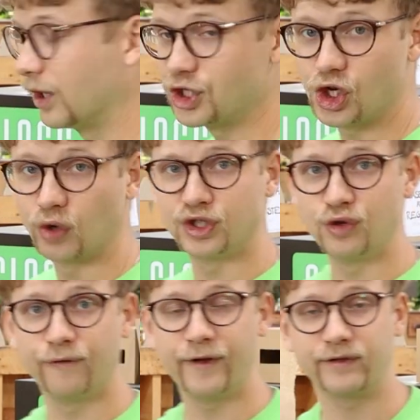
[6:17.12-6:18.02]
one, show
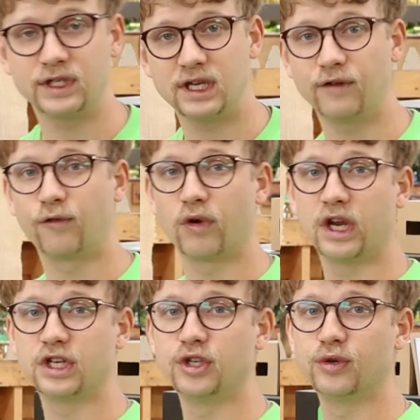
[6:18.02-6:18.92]
215 for
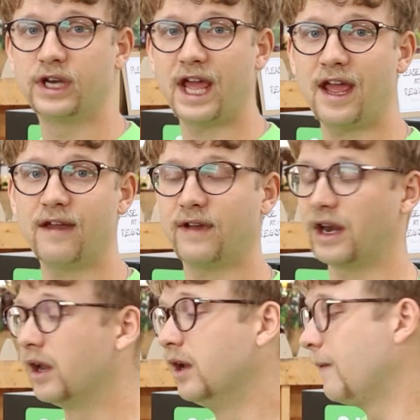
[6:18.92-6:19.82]
you too, Dave.
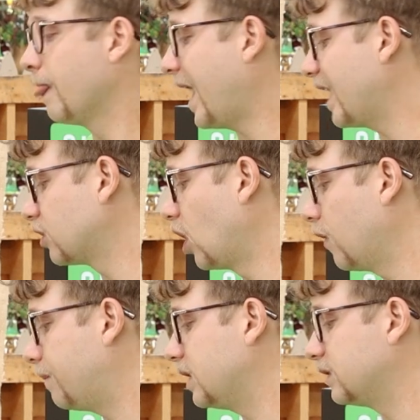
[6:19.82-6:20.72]
And as all
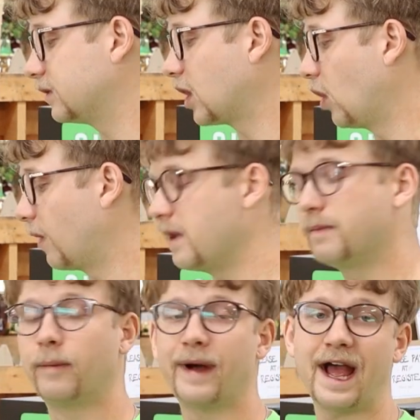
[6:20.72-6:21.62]
the pieces go that
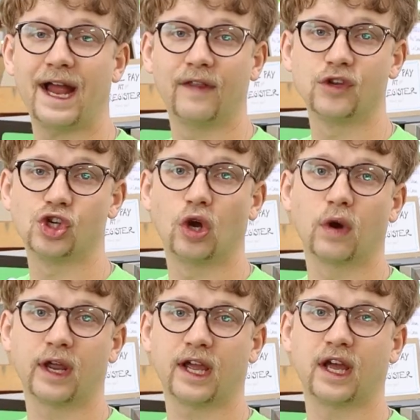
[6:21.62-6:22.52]
people buy on the show
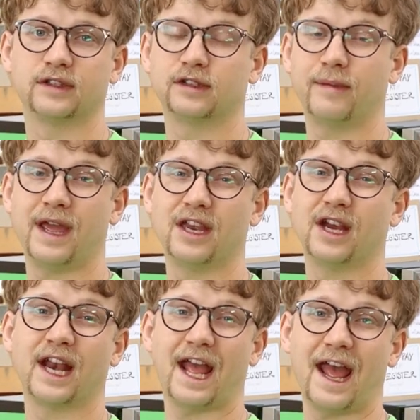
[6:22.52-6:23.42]
or get custom made,
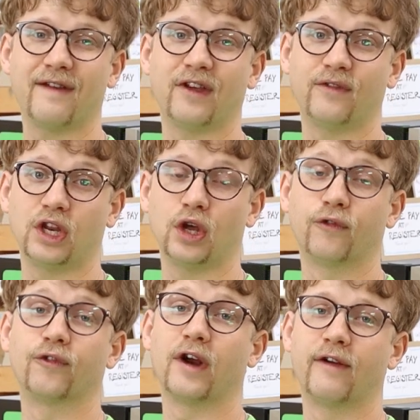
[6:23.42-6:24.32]
you're going to have that video
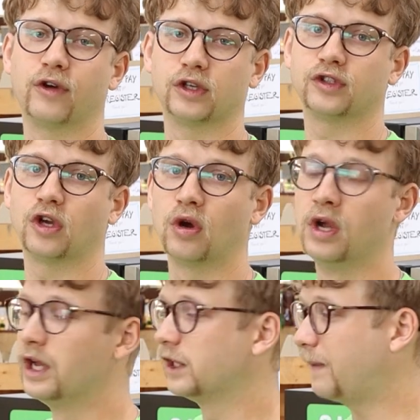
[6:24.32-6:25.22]
forever. So
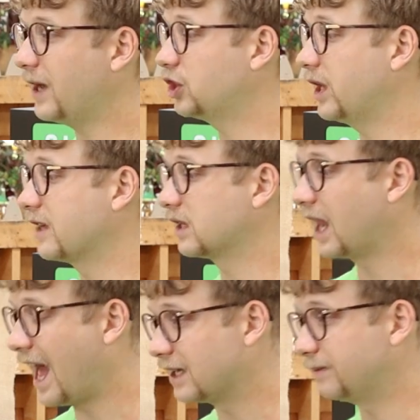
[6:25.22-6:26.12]
especially as a
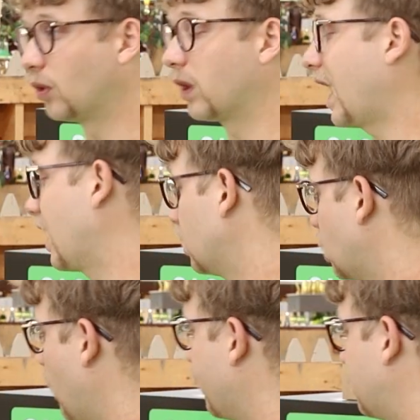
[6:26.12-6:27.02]
glass blower, kind of
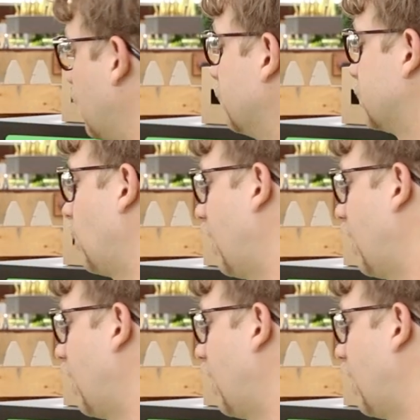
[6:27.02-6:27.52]
learn the skills and